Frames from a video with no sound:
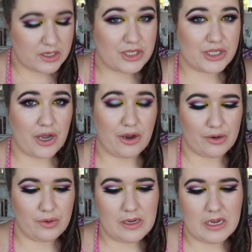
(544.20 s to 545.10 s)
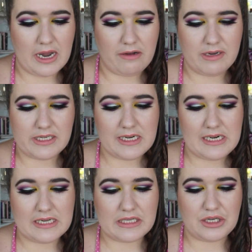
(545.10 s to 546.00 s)
so I
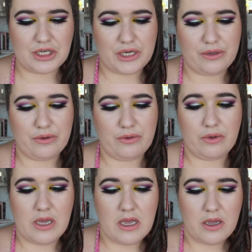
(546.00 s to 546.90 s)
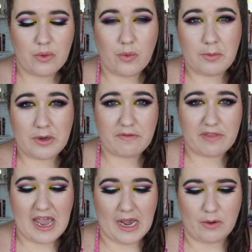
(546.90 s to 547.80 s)
recently listened to Women of
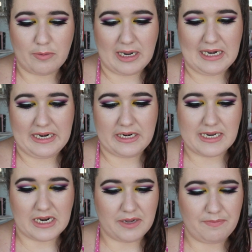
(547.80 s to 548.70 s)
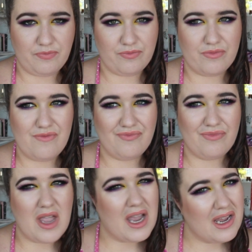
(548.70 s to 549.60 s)
the Hour by Lena Dunham.
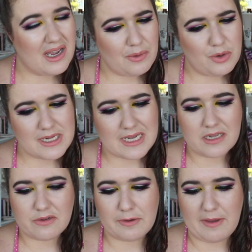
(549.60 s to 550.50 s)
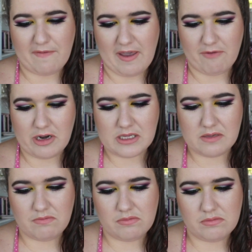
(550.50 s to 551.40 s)
I wouldn't say it's one of my
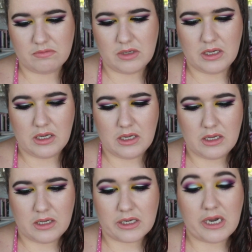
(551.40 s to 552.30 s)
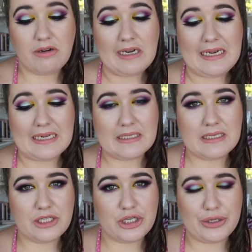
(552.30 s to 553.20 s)
favourites. Currently
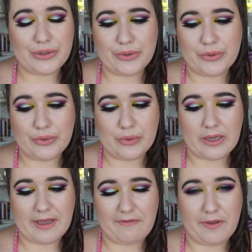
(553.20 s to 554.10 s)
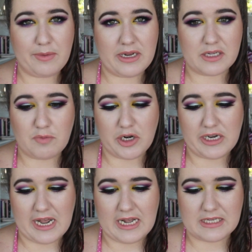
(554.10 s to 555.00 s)
listening to a feminist
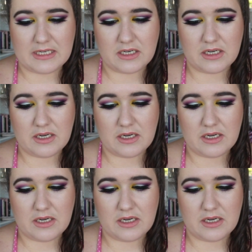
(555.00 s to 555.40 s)
podcast,